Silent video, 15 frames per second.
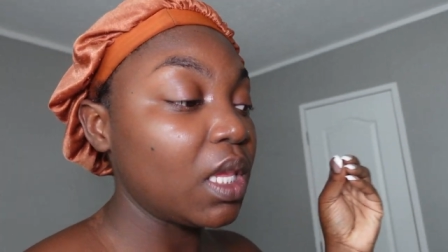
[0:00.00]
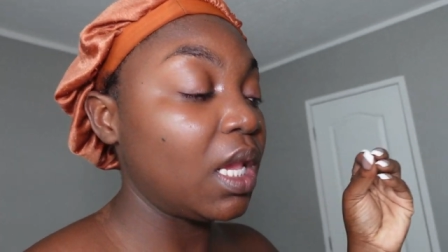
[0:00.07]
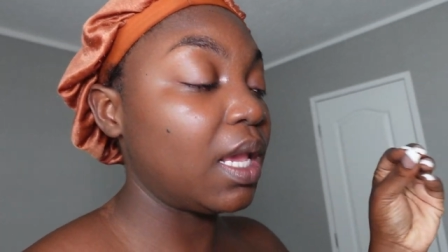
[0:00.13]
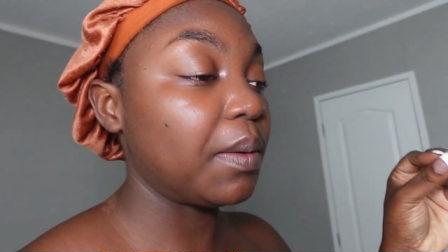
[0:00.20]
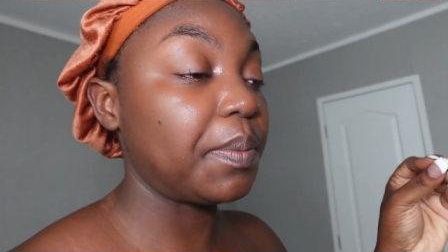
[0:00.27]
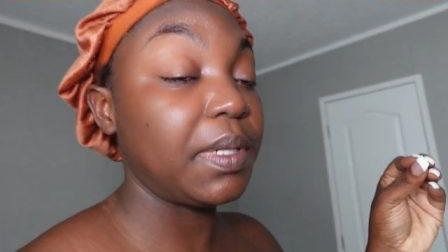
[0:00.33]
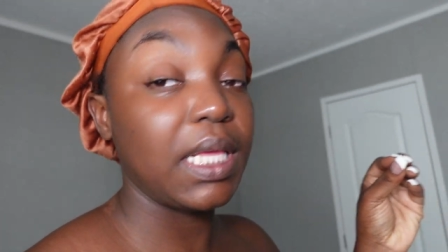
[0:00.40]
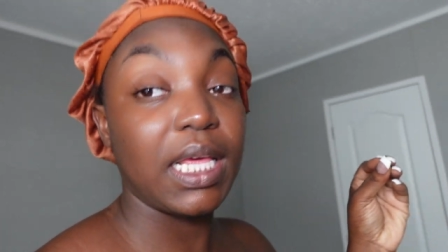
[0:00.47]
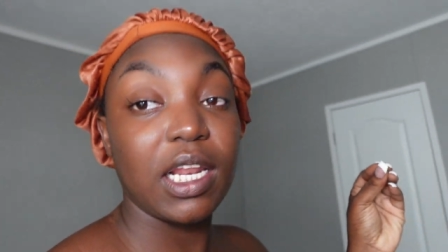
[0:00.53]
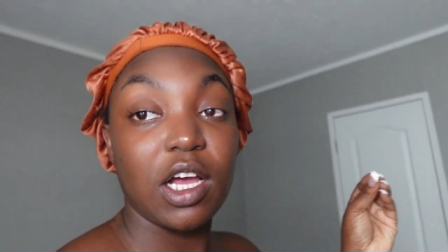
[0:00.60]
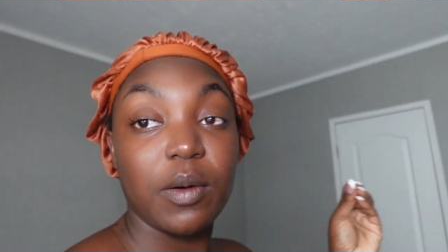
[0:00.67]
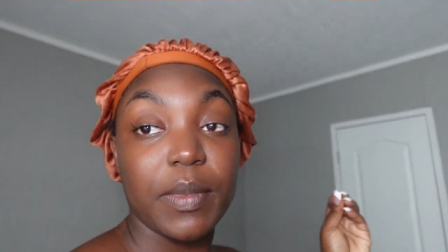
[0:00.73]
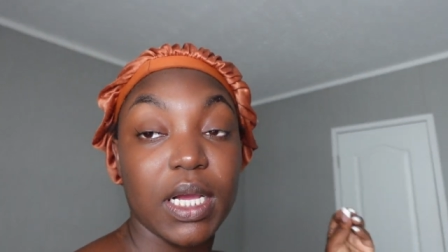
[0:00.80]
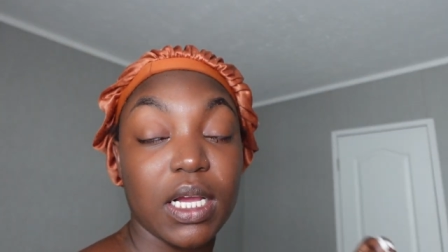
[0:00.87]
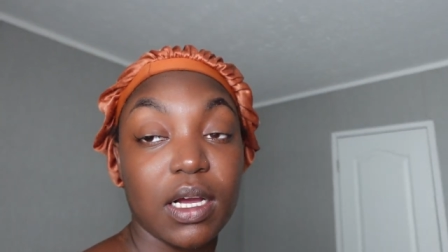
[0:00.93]
and plan
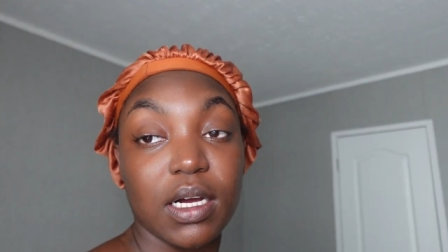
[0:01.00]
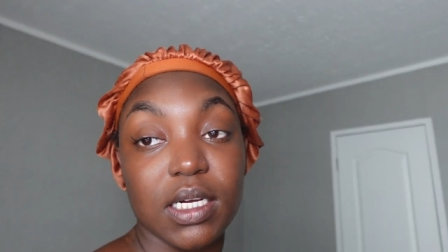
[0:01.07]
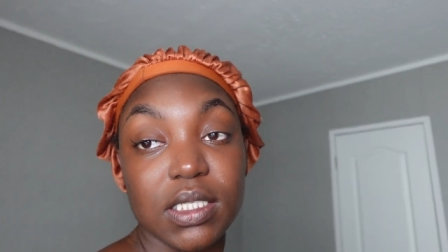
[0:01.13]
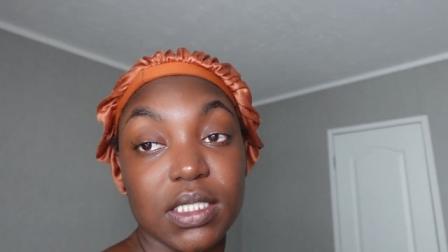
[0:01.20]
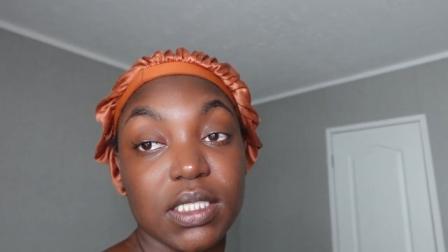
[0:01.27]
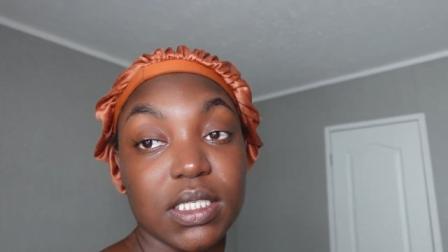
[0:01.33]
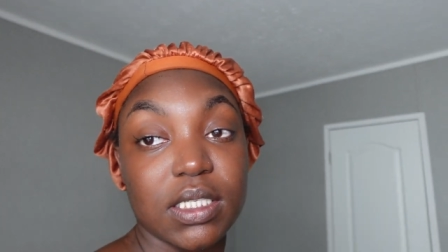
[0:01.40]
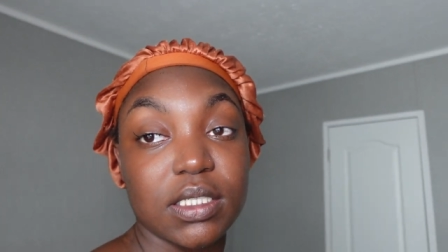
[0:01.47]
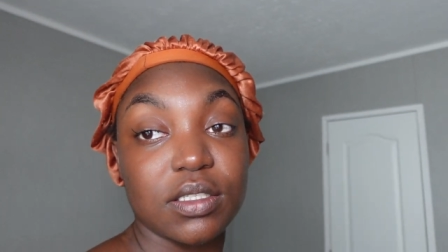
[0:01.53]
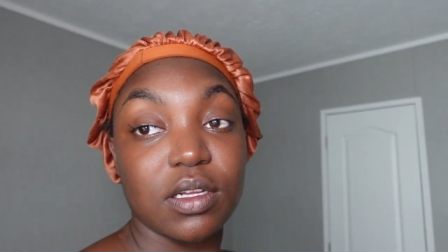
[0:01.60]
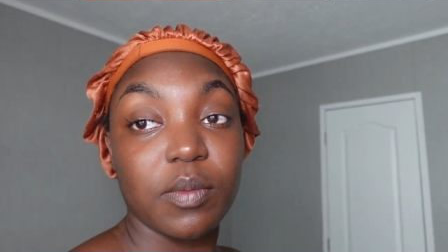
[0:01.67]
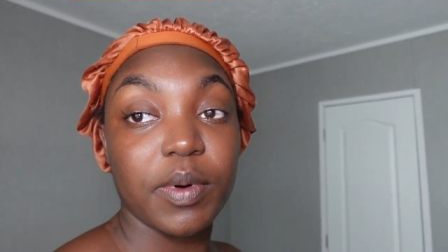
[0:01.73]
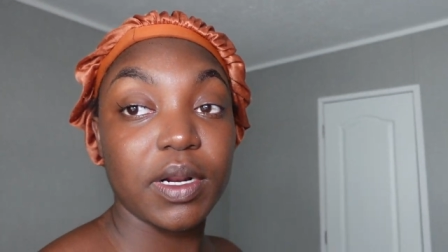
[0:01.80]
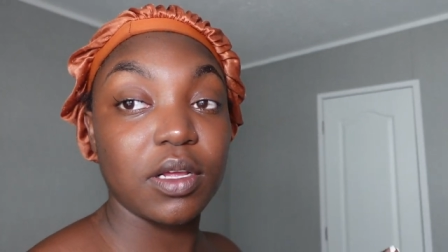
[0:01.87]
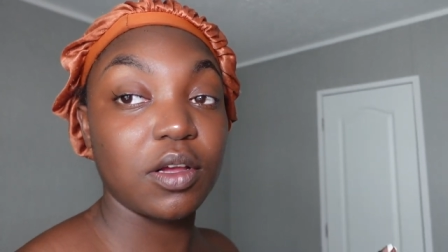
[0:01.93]
out my content. So
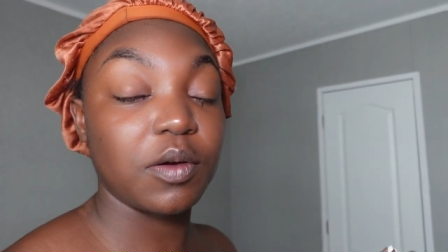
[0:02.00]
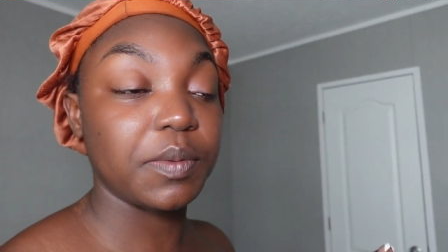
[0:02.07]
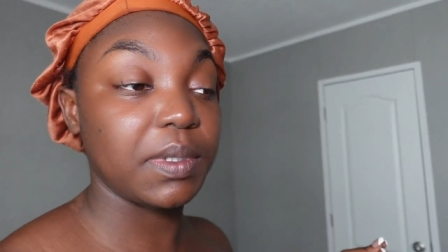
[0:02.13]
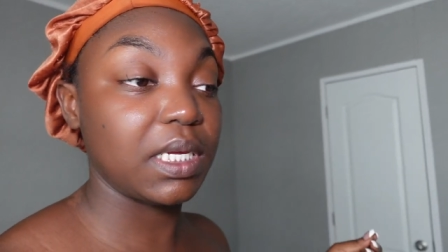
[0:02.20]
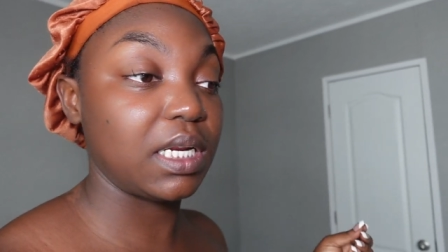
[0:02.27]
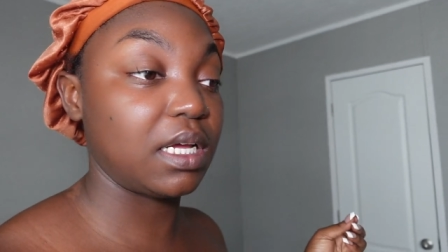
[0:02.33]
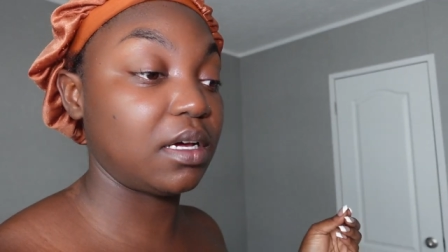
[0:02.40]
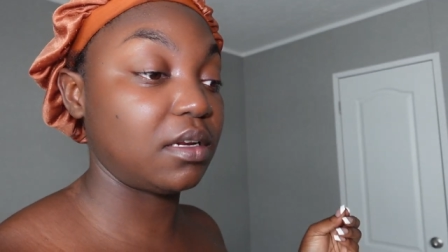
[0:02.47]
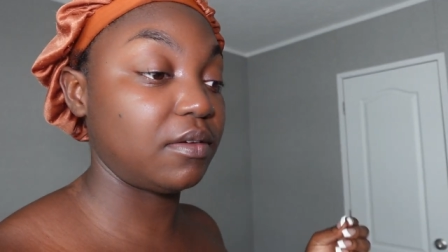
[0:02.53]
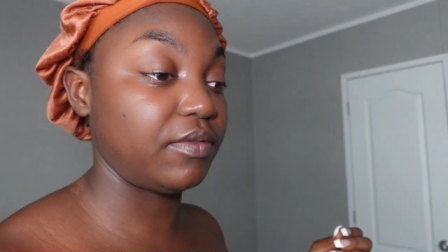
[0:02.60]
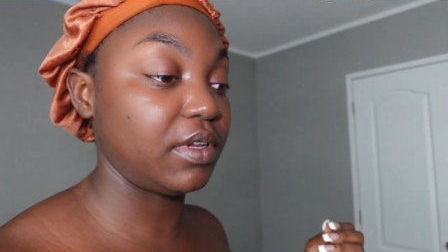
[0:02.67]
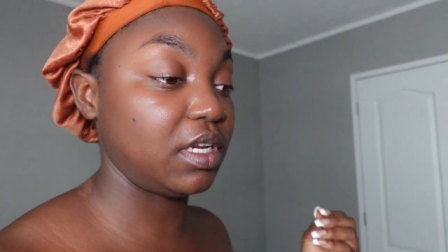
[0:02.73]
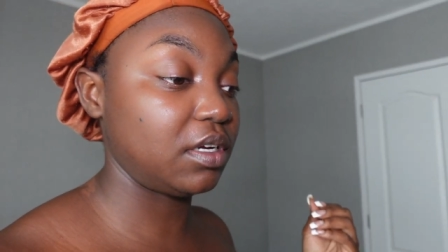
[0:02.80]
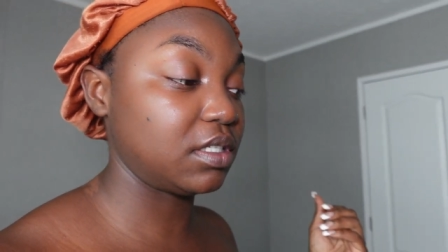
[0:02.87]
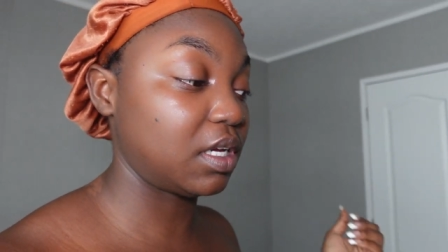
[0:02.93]
I'm probably gonna plan out the
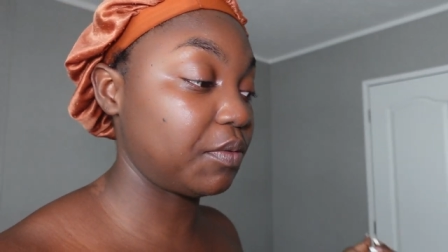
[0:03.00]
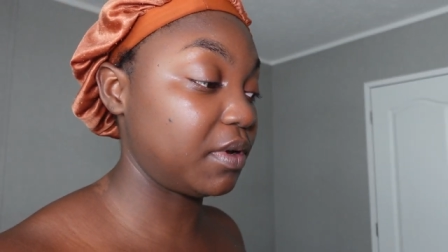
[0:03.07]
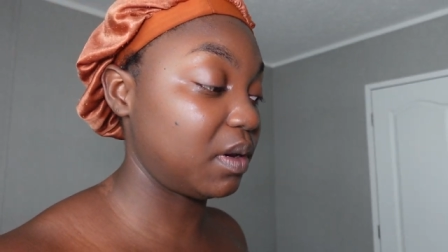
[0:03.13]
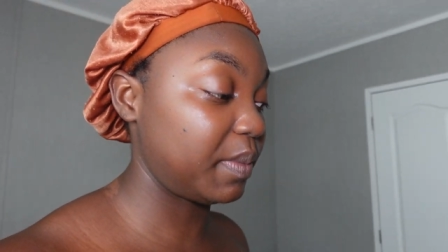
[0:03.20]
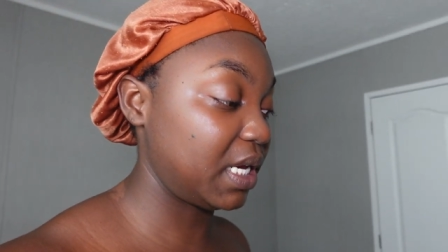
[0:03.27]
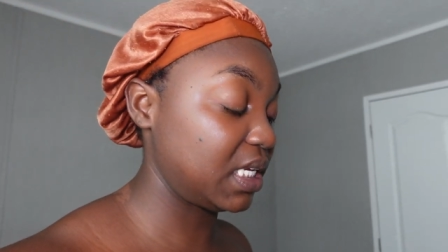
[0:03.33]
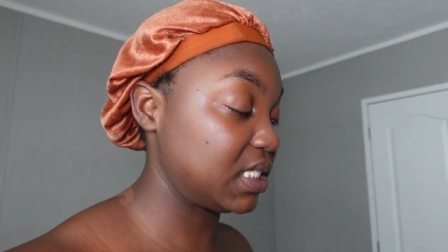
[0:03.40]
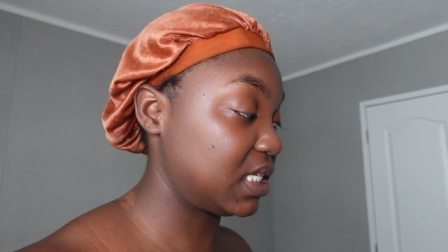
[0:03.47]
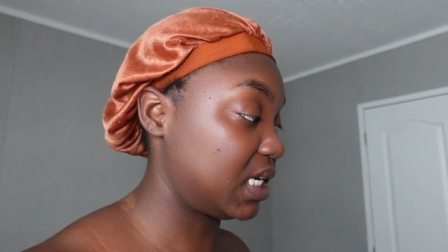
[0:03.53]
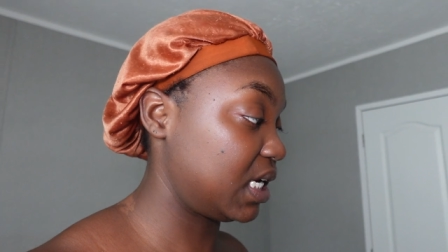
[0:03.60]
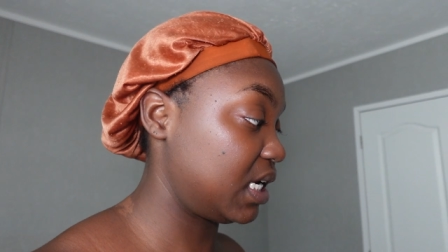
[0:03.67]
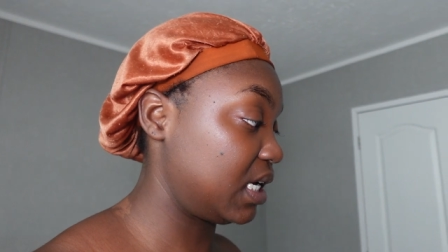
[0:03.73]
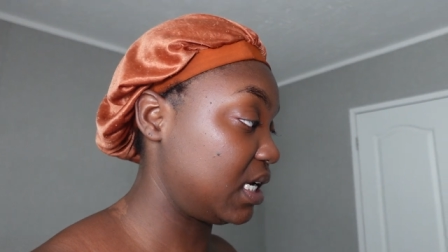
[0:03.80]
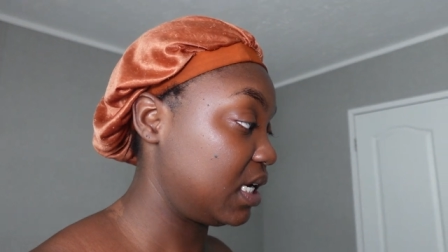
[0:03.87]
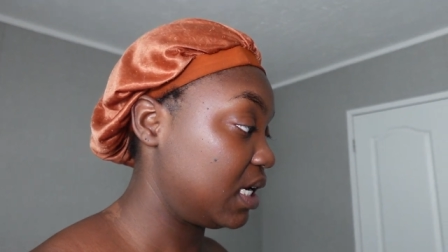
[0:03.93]
videos I want to make
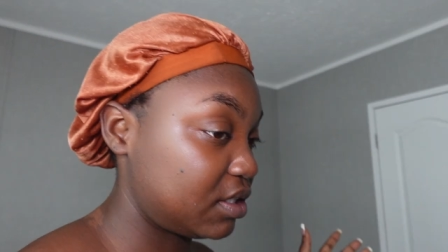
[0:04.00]
today